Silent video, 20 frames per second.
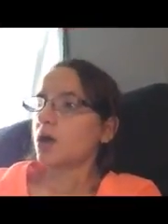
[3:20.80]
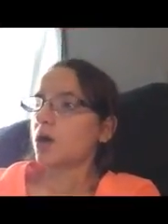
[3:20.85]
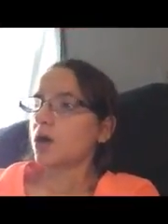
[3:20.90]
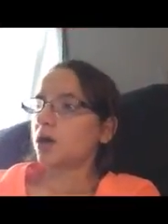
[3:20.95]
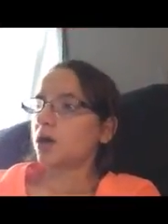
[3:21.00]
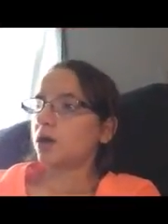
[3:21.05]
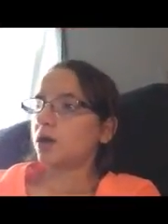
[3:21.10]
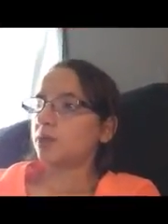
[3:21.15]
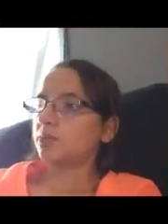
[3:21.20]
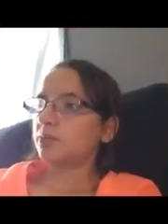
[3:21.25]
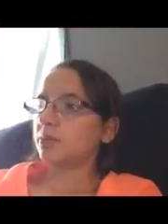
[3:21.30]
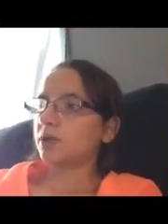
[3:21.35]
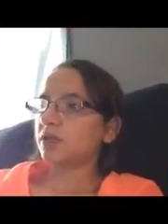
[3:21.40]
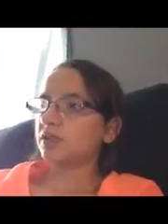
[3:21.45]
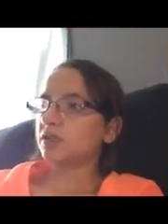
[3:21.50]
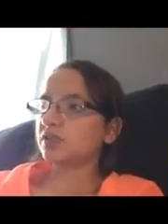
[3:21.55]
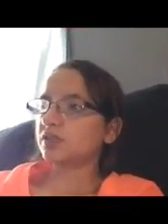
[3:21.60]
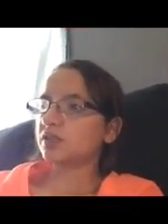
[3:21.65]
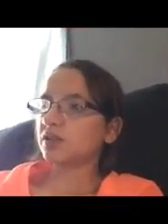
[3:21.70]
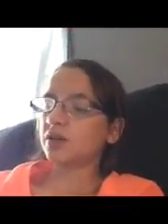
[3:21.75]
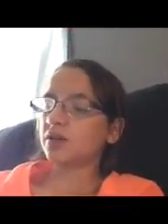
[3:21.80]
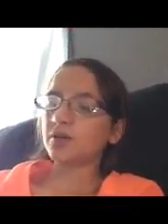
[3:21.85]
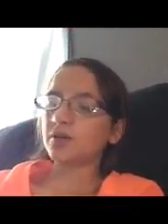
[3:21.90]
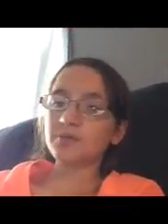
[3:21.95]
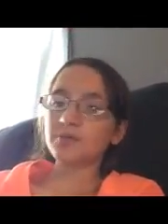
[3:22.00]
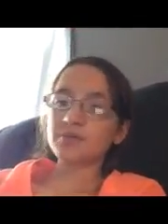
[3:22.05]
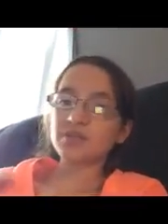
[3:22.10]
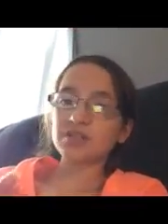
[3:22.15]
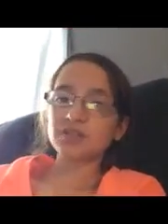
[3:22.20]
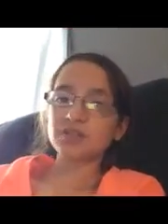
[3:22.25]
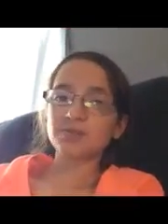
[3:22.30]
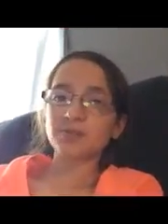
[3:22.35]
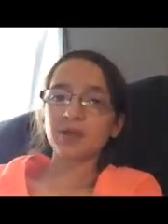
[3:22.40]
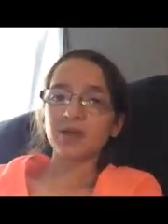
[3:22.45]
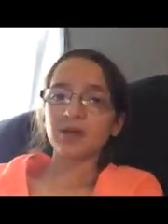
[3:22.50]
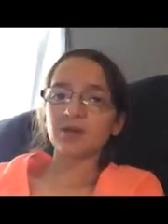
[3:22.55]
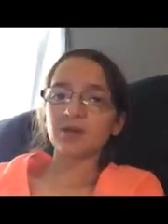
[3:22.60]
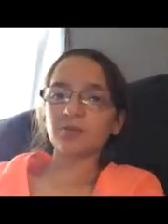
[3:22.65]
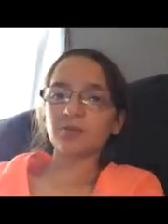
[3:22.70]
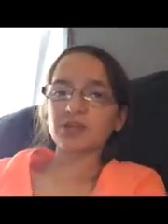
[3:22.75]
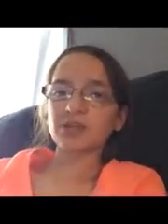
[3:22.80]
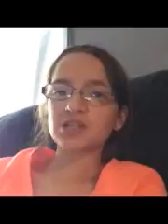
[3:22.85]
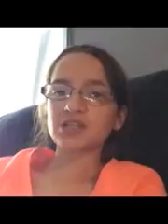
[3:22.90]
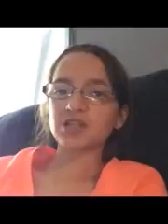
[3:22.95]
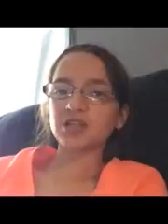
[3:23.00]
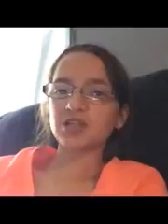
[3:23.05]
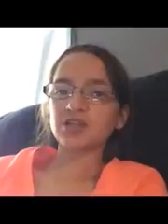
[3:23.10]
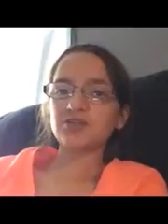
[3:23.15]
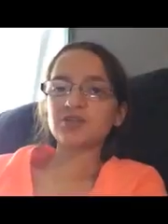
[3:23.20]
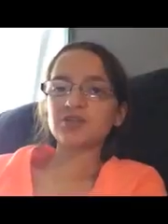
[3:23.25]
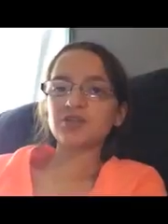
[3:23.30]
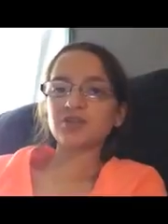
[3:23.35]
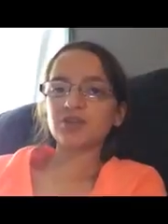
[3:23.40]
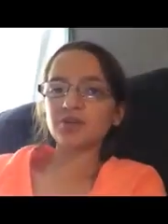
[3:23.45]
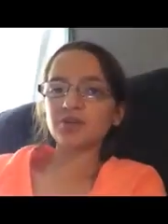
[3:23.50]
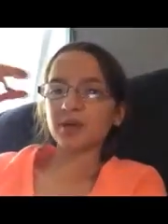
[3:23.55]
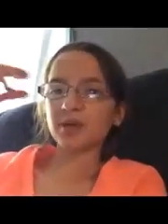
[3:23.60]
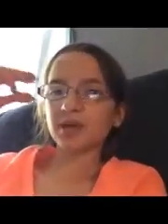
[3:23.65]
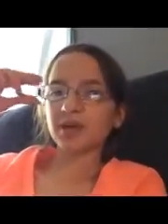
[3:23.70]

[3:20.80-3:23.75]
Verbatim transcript: Um, so I'm just been watching YouTube.